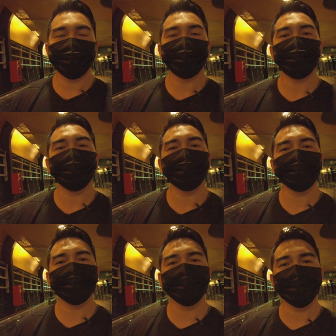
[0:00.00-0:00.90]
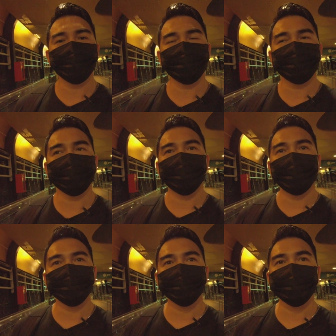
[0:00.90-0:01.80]
Meron akong gustong
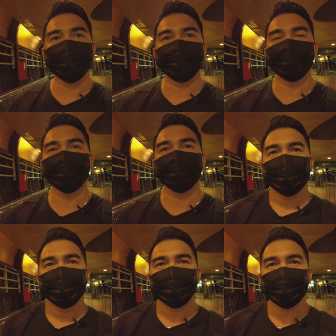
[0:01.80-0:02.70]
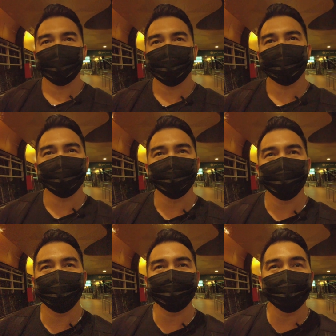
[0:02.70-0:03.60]
ikwento sa inyo. Uh, the
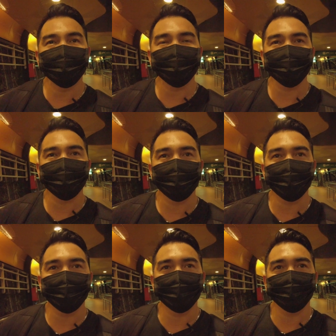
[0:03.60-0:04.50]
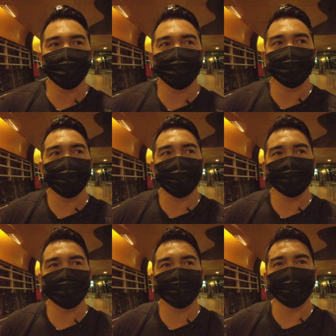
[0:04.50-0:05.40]
moment medyo
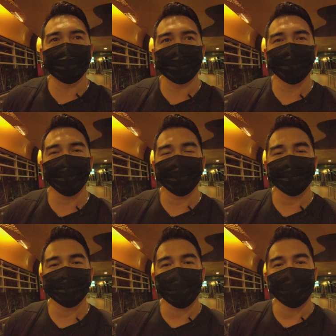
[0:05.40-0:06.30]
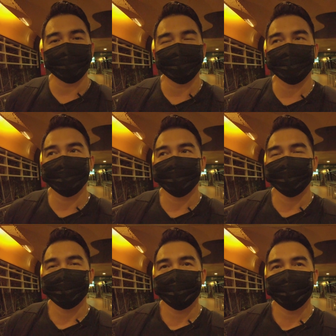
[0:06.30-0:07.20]
ang feeling ko is sad.
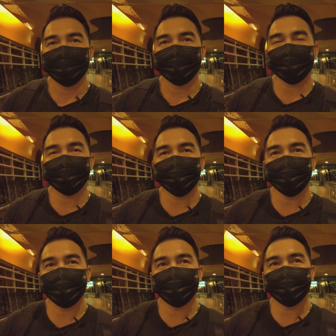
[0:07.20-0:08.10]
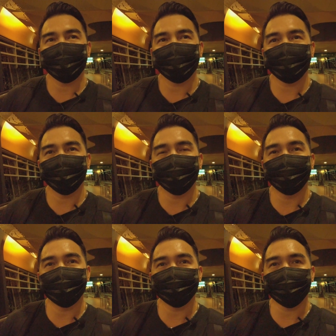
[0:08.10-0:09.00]
Kasi uh, may
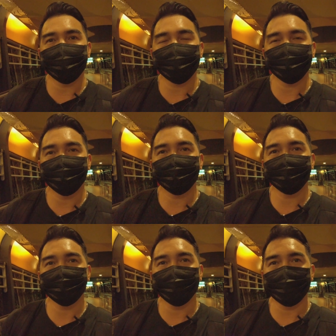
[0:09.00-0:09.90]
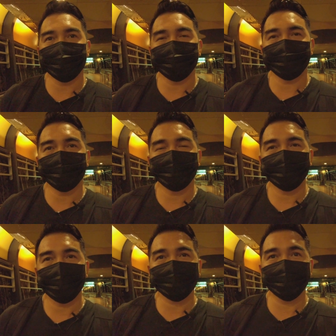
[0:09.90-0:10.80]
nabalitaan ako na
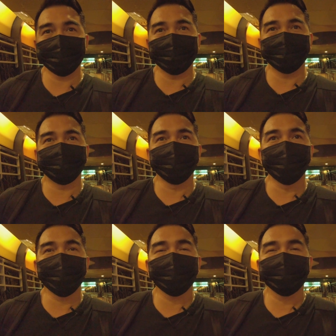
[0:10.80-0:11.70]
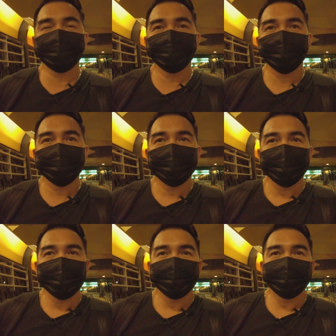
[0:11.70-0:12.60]
actually four
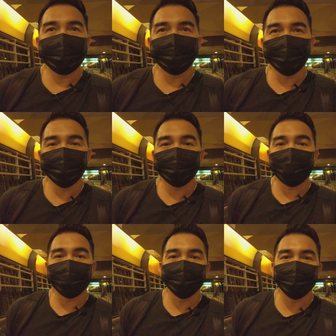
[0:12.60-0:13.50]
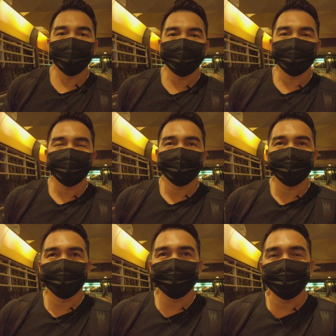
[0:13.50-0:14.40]
people that I know
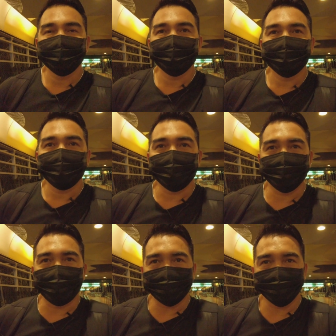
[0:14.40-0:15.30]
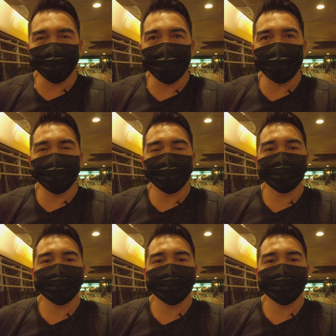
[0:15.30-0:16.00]
has passed away.